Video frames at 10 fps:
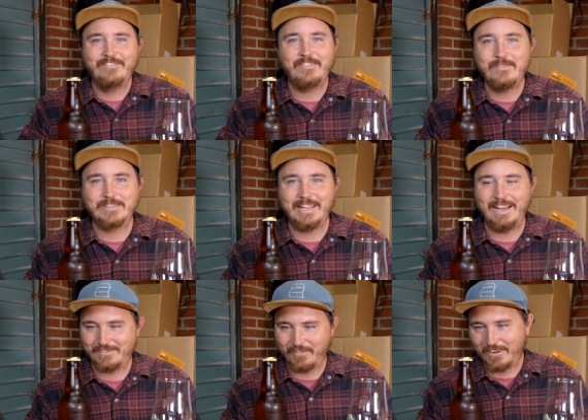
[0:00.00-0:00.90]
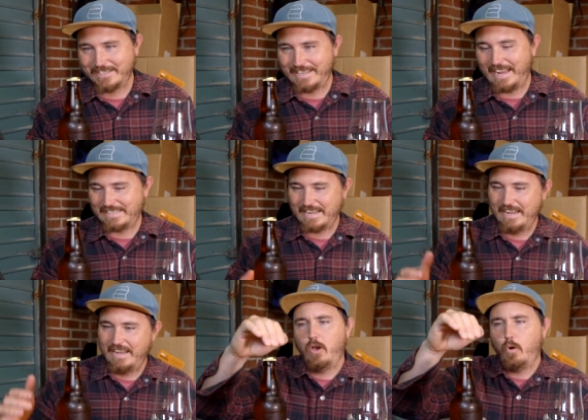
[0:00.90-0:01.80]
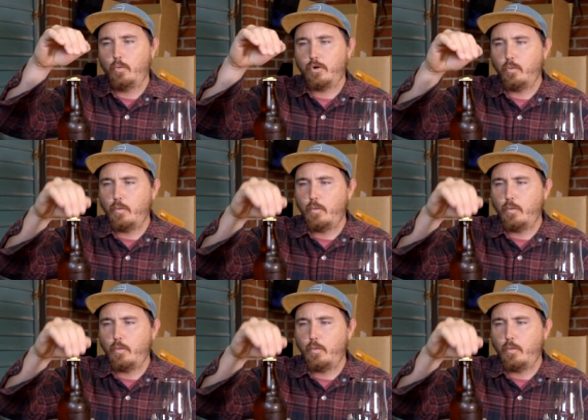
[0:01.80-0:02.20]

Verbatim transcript: famous last words and that. We're a